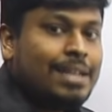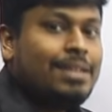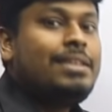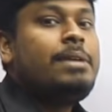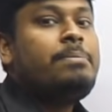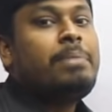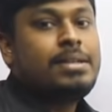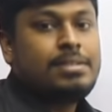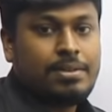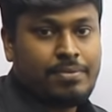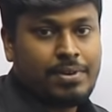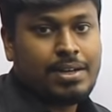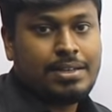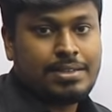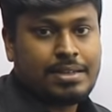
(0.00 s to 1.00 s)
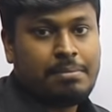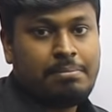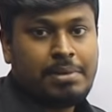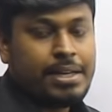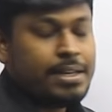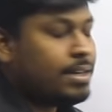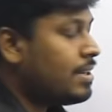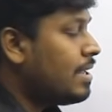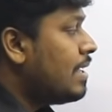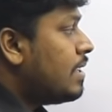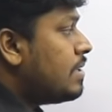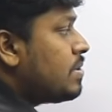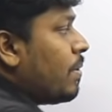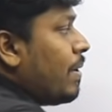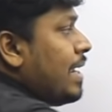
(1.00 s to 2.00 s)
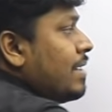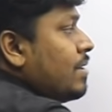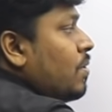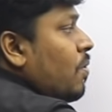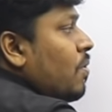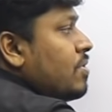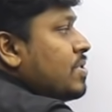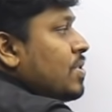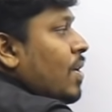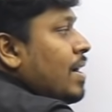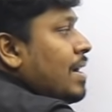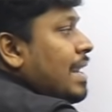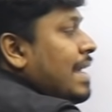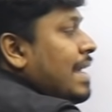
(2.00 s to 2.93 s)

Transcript: day, 3 parts of work is completed. So it goes on